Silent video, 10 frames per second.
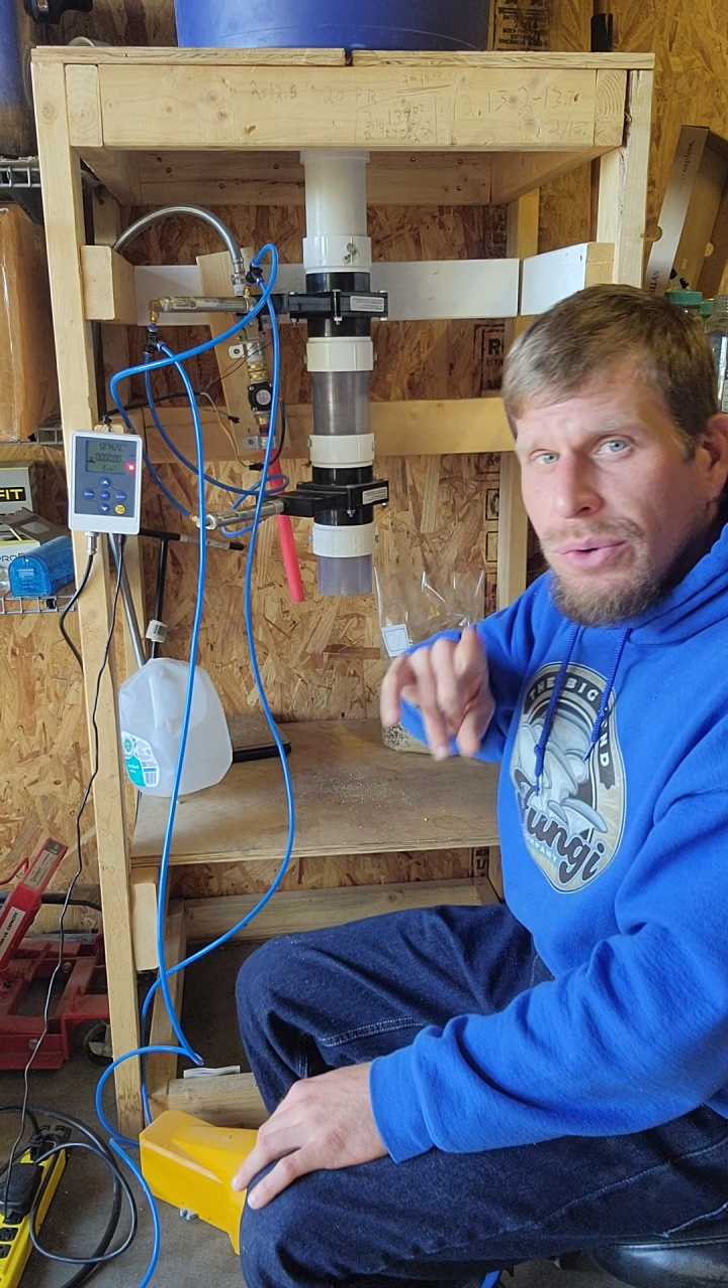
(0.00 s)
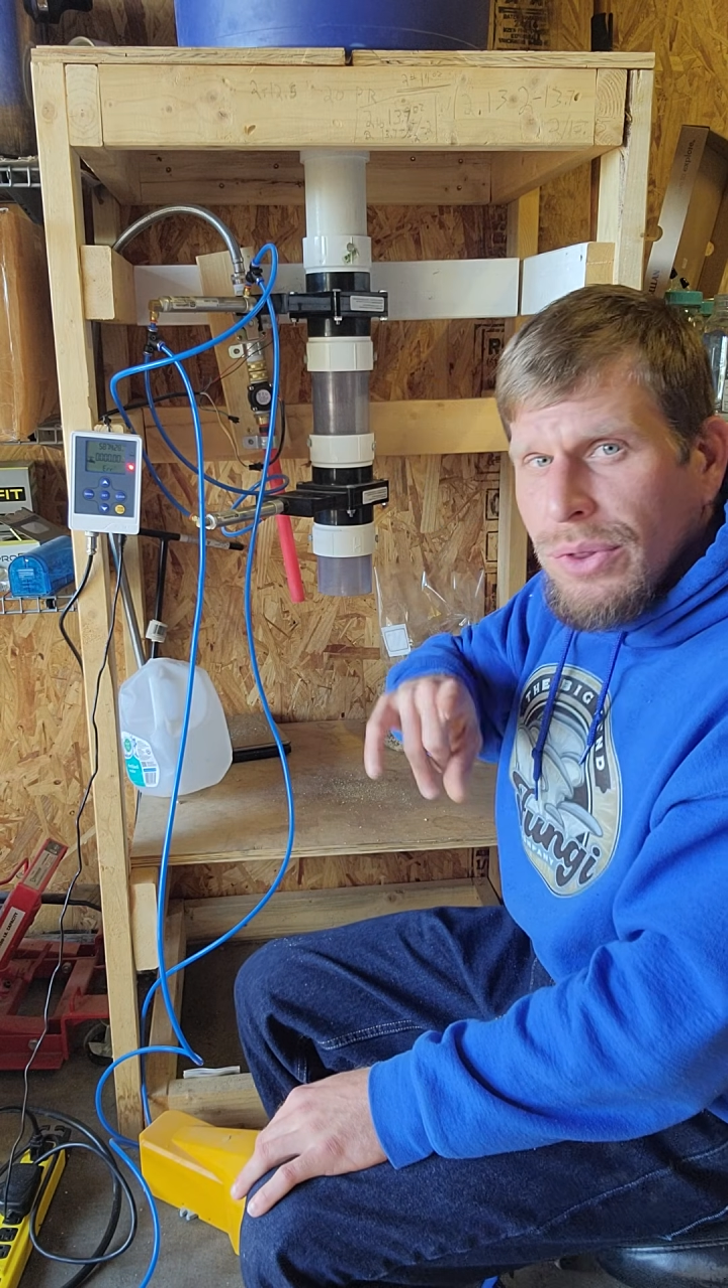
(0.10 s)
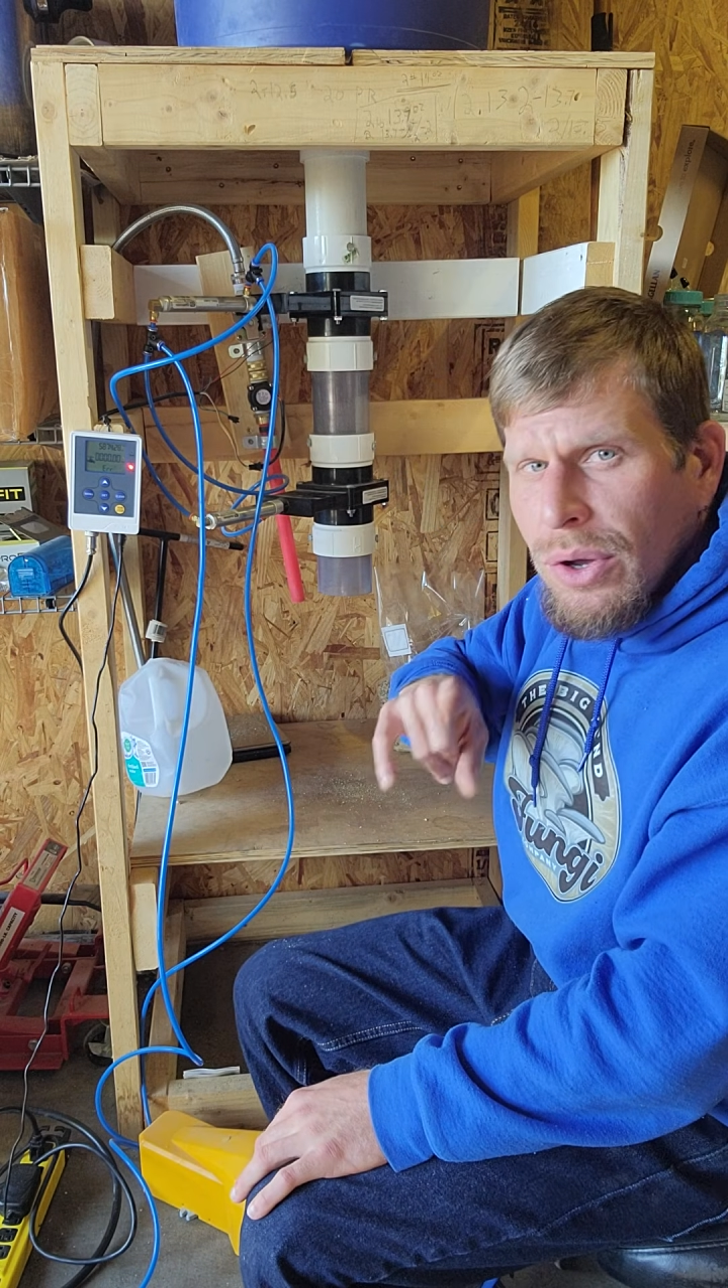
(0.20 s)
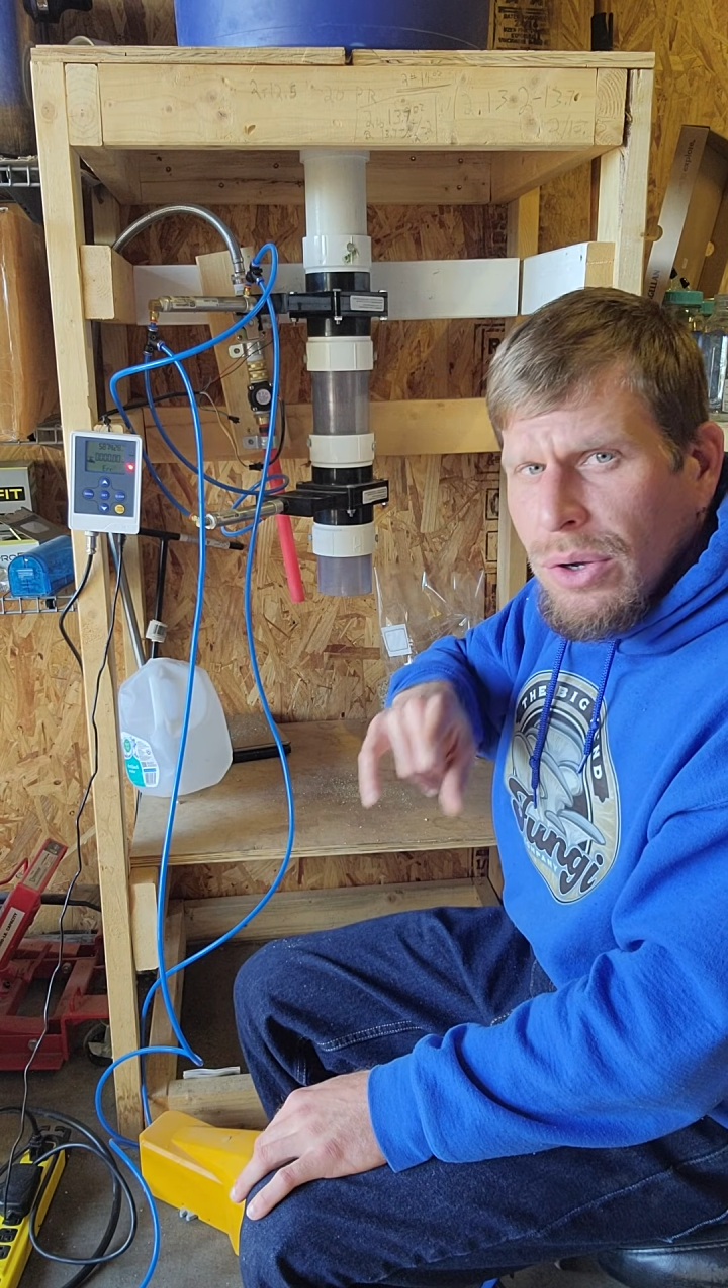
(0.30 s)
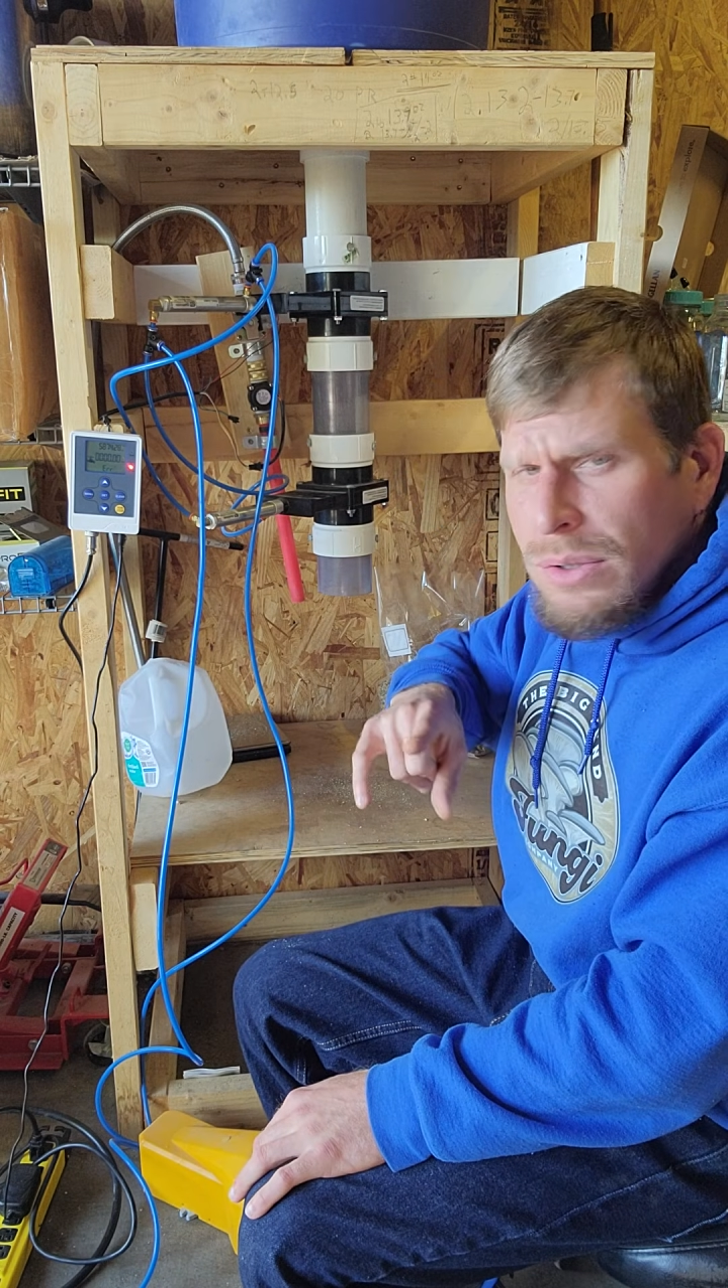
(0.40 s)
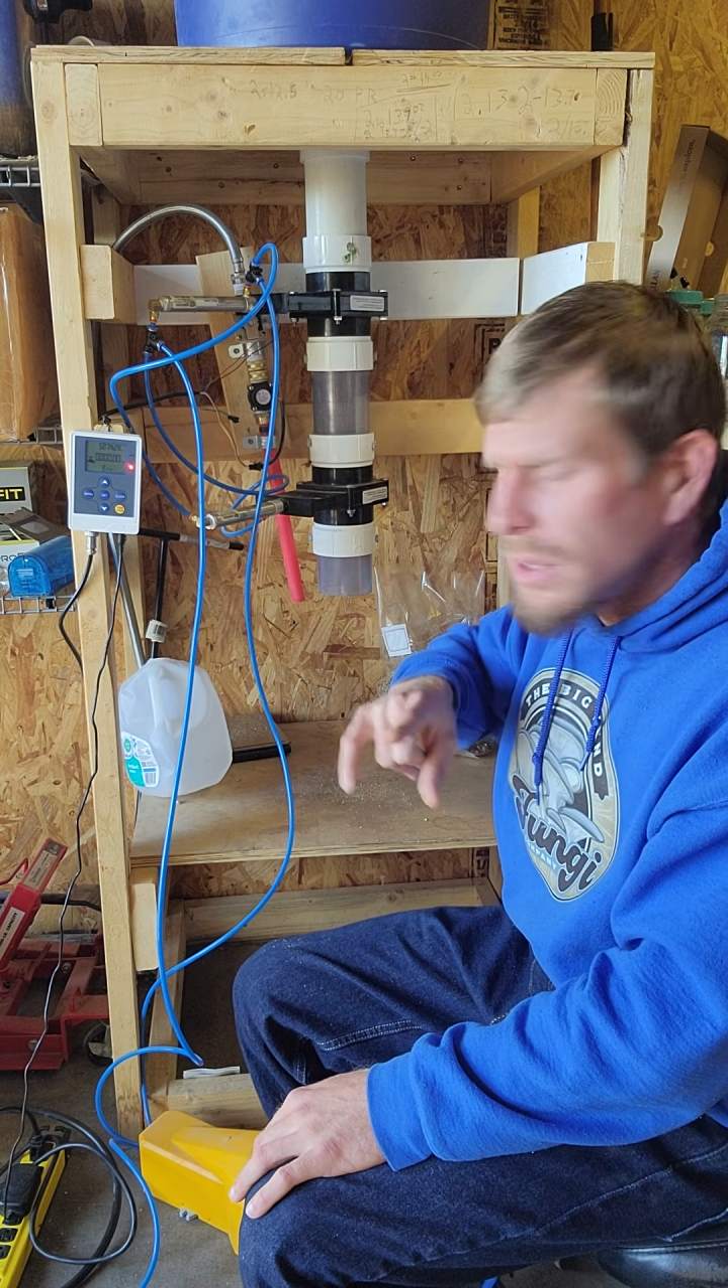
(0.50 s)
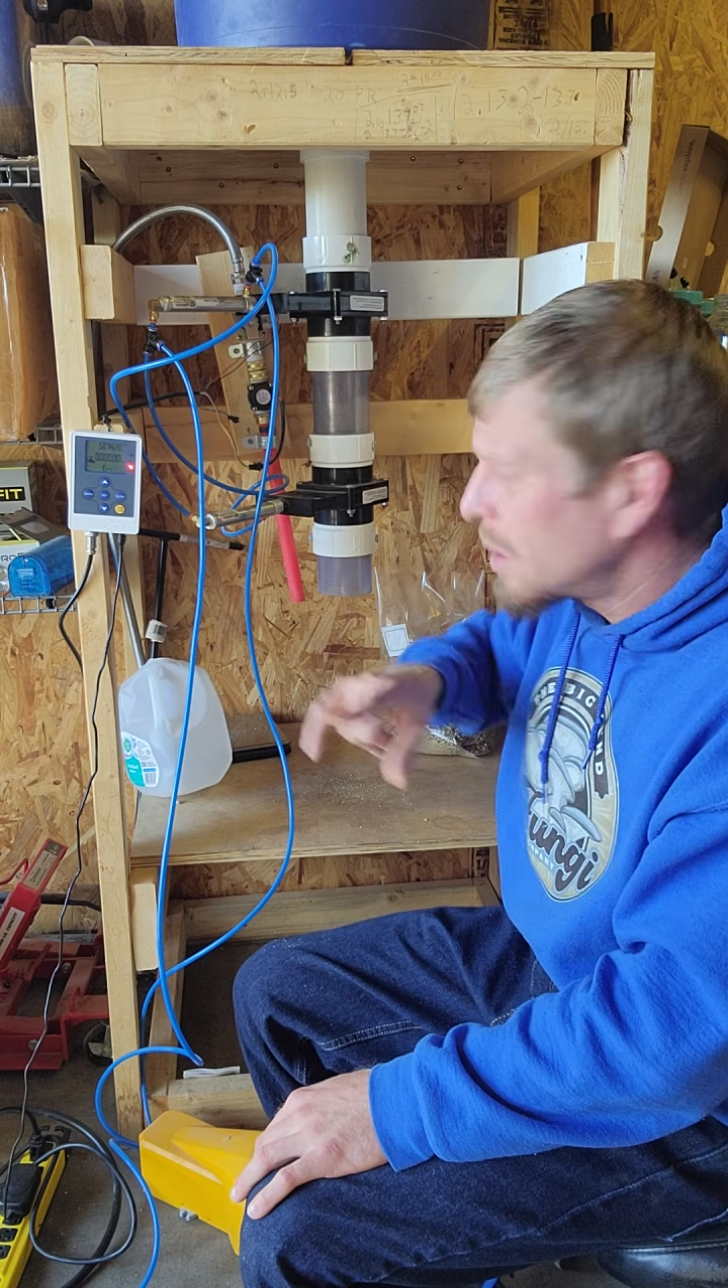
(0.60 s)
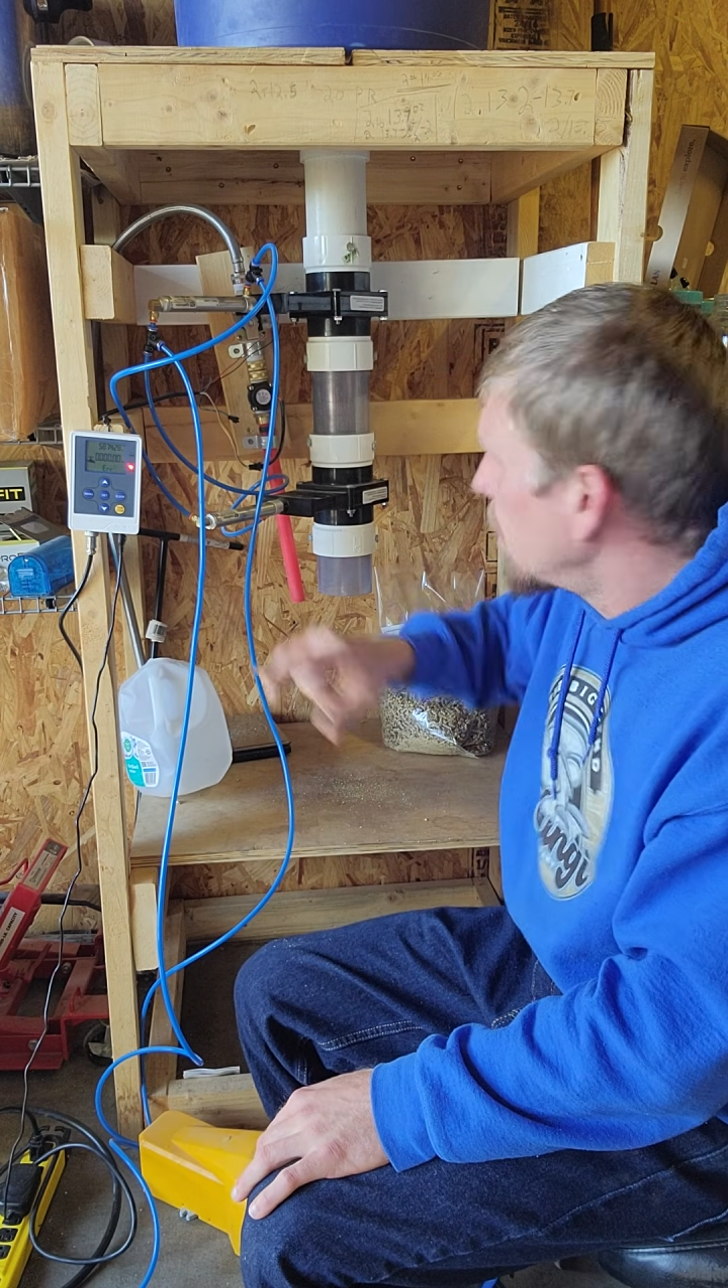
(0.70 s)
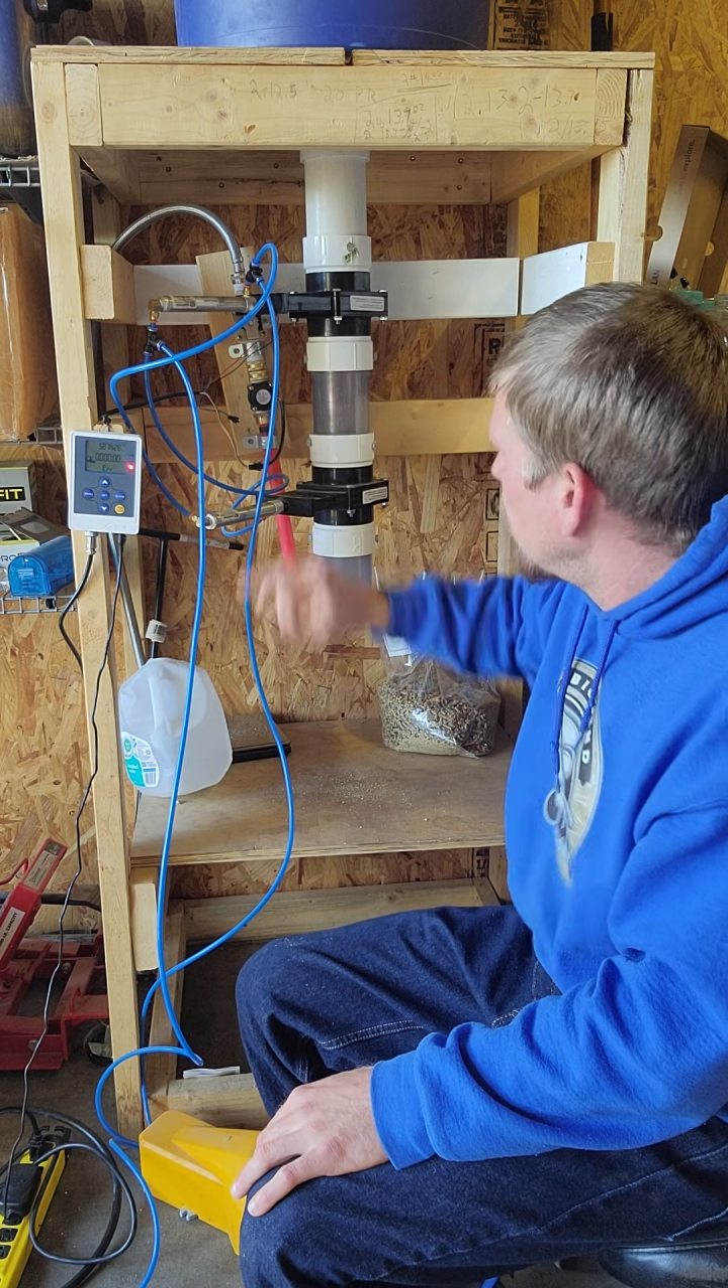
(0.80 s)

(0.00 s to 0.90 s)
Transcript: of those.